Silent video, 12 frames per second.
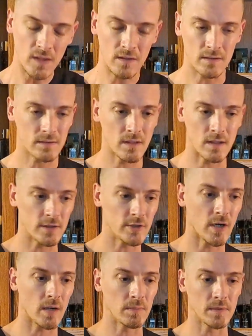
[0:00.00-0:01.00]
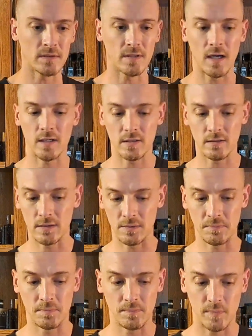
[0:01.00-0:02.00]
and it's not as sharp. It's actually
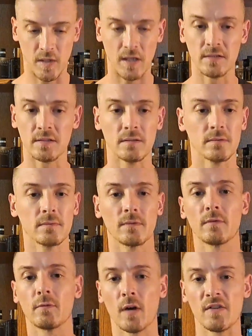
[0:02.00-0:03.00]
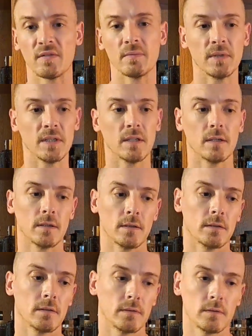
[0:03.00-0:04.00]
pleasant right from the beginning.
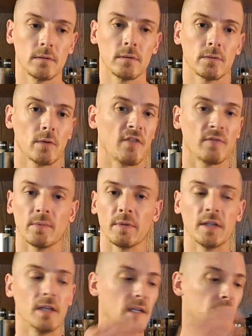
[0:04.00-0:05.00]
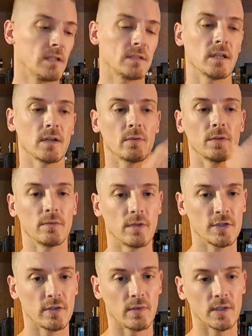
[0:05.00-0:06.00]
Right from the beginning, it's like where the
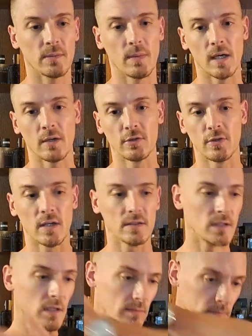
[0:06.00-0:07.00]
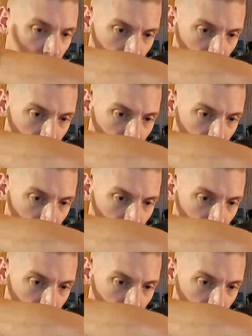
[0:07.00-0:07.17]
original red tobacco dries down,